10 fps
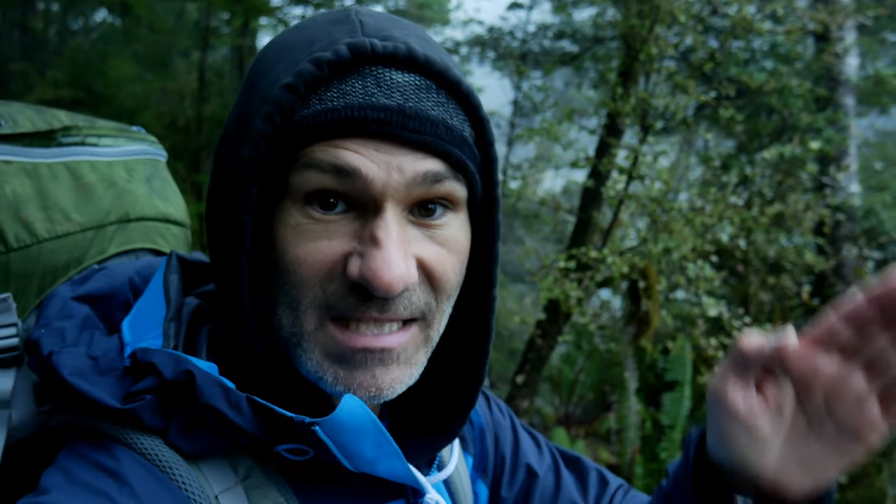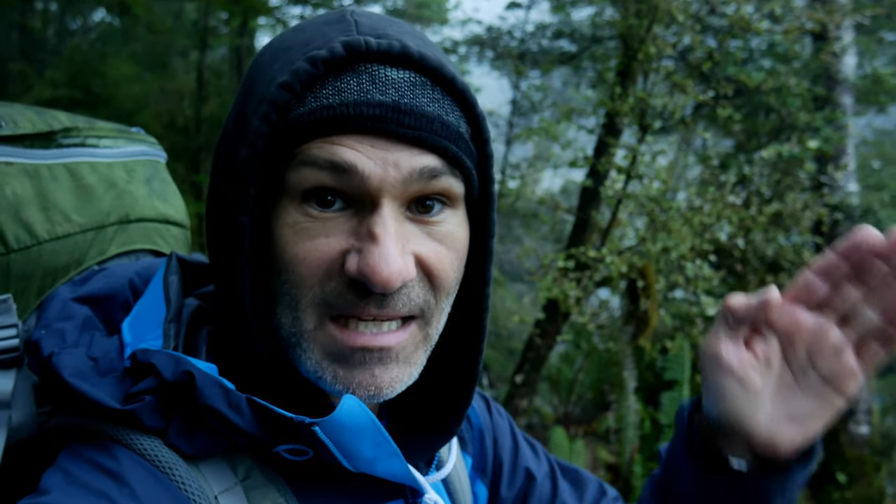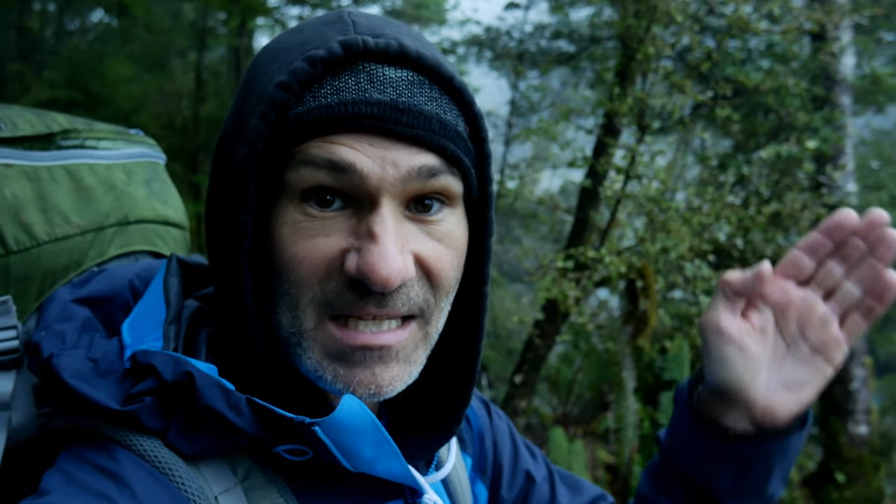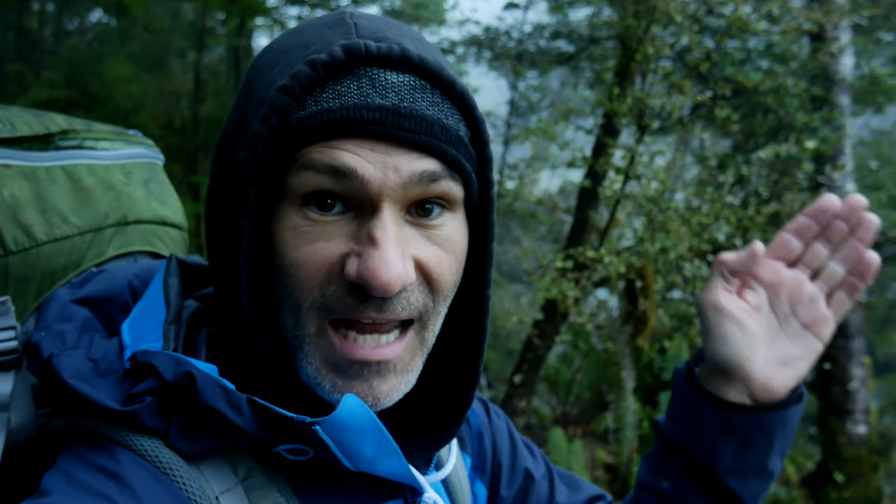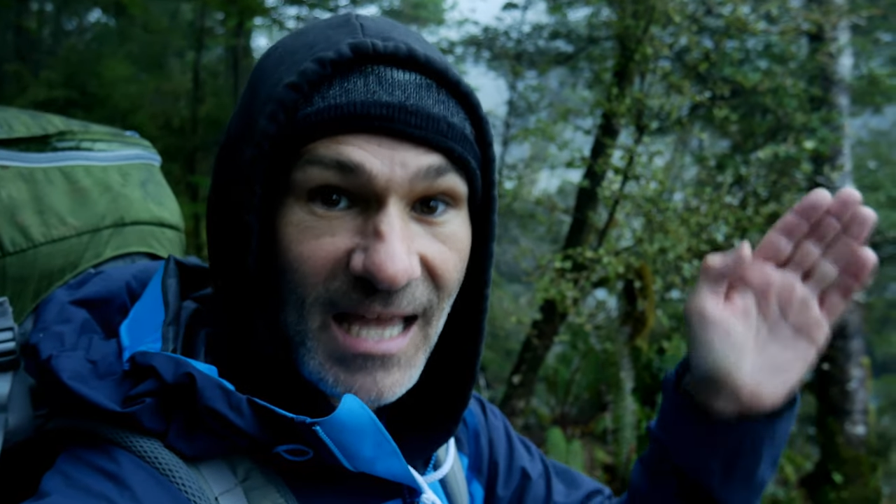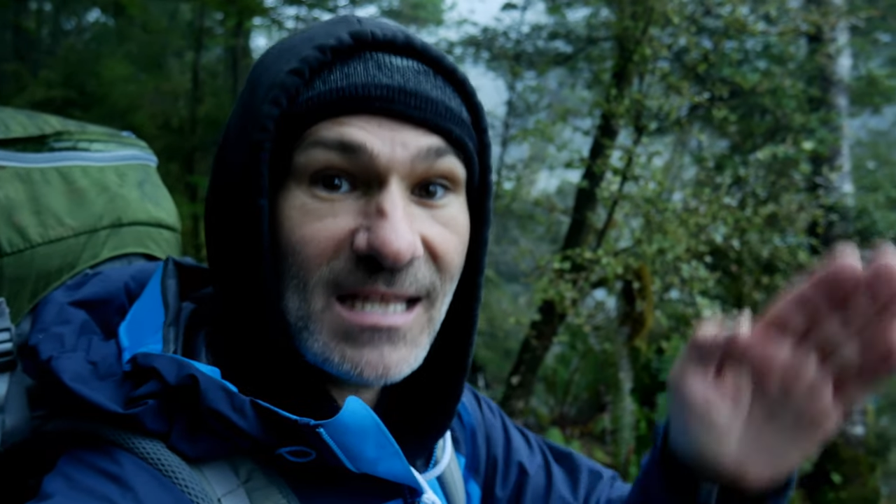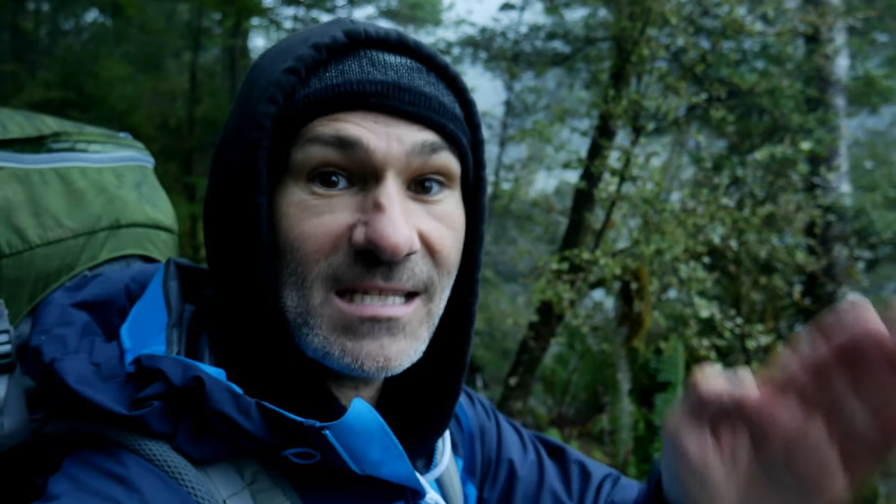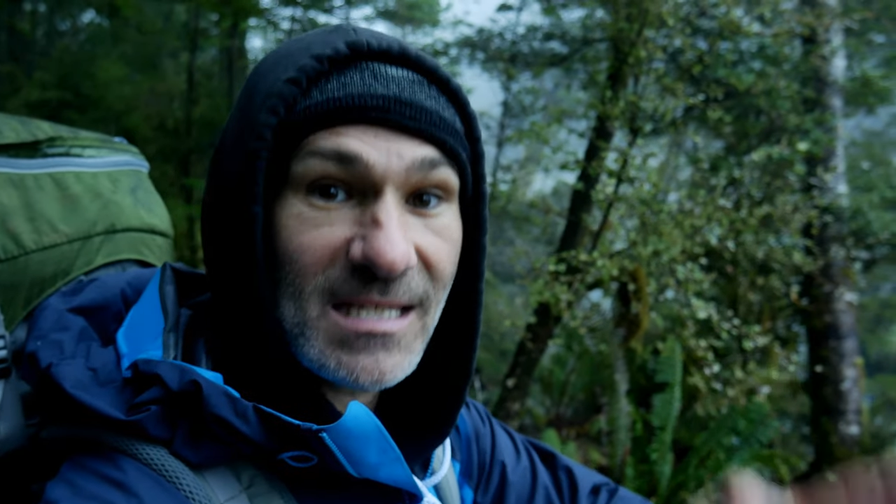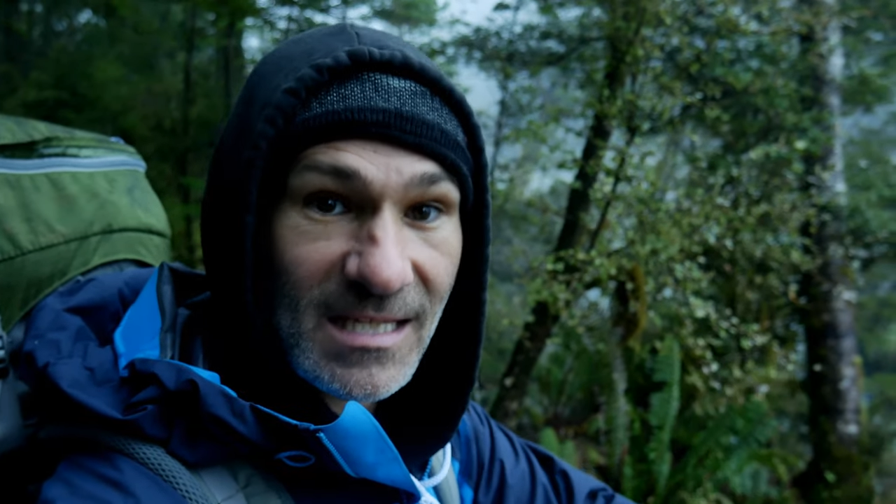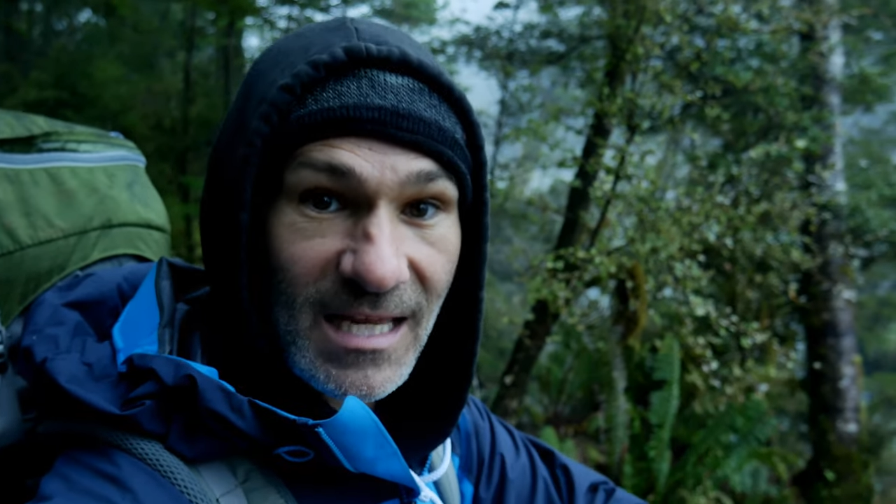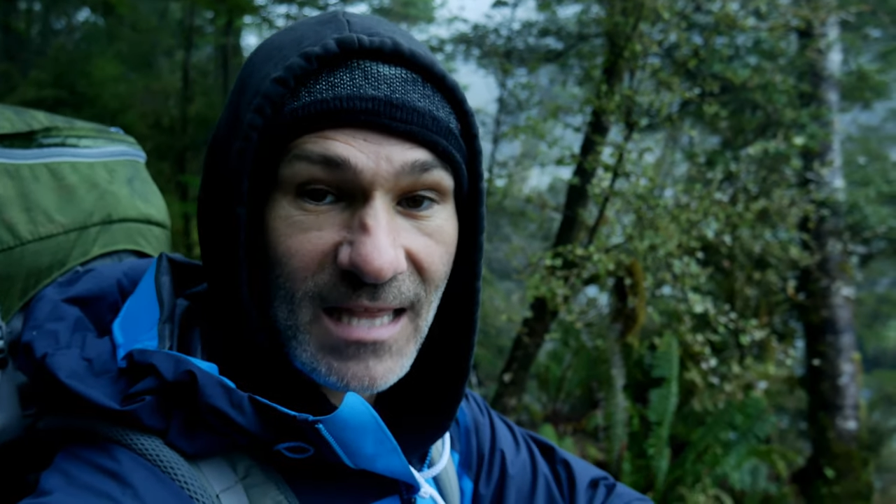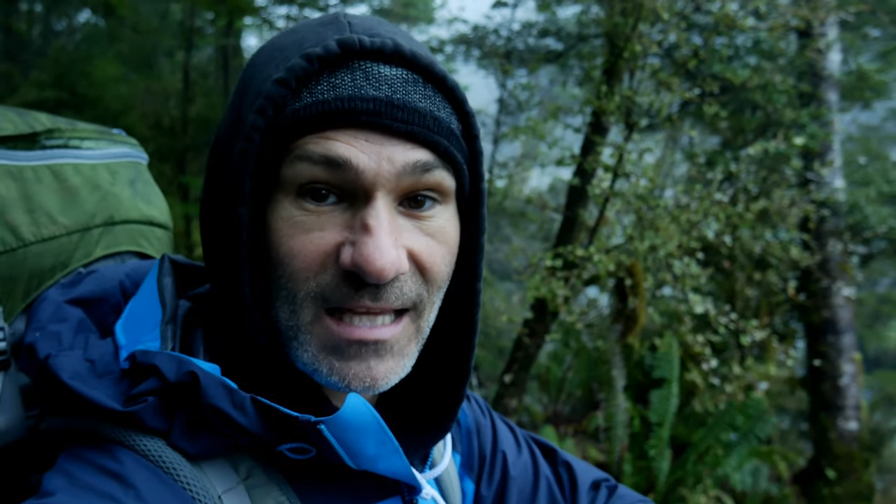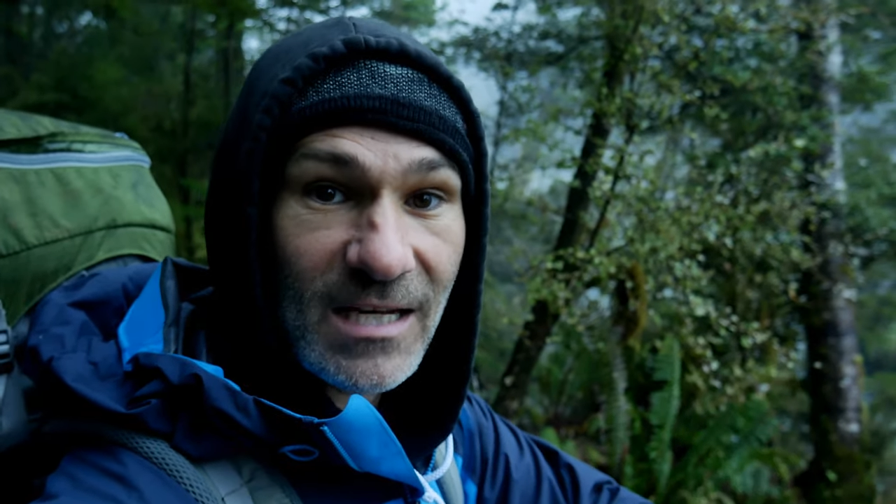season ends at the